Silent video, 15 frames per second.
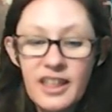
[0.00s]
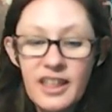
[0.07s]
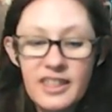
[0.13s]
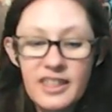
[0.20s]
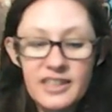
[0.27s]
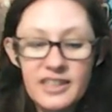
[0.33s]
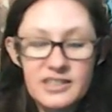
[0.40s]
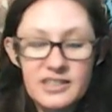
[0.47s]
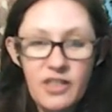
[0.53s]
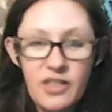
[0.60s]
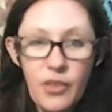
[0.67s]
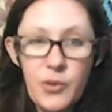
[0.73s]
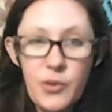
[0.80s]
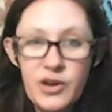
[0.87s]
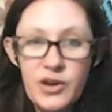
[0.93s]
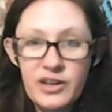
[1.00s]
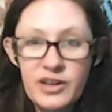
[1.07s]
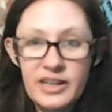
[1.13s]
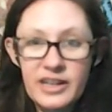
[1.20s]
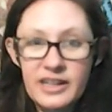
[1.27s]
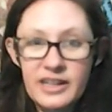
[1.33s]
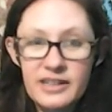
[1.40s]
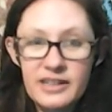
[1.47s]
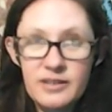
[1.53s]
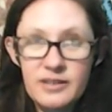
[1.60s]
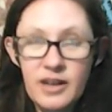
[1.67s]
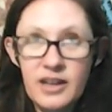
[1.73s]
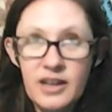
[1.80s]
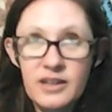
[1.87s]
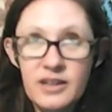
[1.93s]
That's Thor in
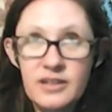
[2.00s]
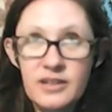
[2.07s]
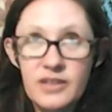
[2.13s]
uh,